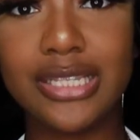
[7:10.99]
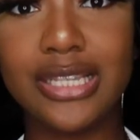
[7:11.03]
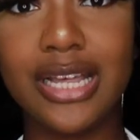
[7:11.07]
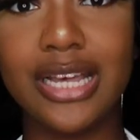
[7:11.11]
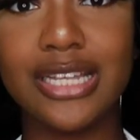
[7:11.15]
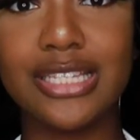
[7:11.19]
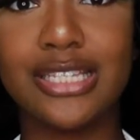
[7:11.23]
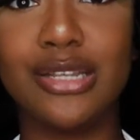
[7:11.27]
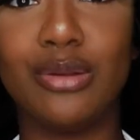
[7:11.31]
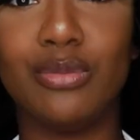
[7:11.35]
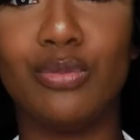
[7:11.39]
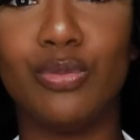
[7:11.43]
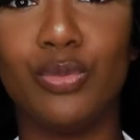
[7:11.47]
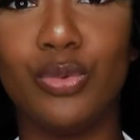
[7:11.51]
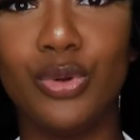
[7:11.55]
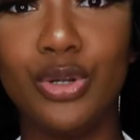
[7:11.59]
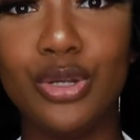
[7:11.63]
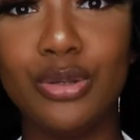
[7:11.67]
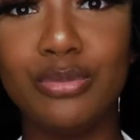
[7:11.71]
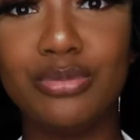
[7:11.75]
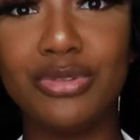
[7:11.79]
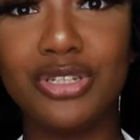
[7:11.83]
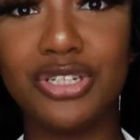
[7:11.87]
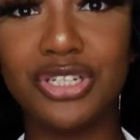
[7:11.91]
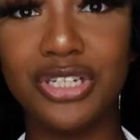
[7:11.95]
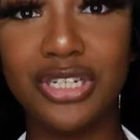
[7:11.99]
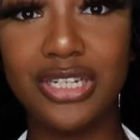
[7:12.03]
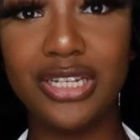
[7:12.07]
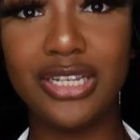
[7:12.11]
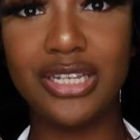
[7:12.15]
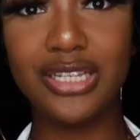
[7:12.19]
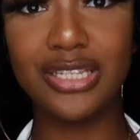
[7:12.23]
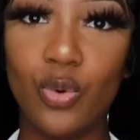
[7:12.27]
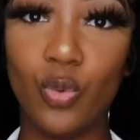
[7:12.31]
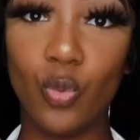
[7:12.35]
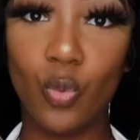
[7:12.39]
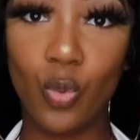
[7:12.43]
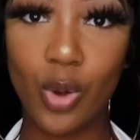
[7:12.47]
like some ripped
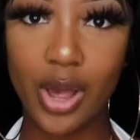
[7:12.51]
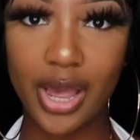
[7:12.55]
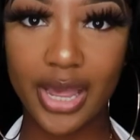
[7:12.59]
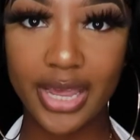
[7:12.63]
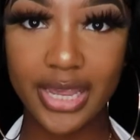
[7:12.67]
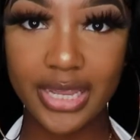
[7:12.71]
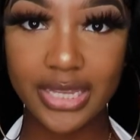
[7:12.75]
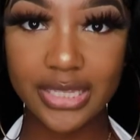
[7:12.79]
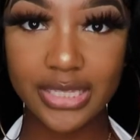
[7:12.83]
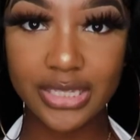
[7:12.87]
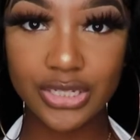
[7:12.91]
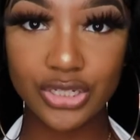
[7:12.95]
jeans, white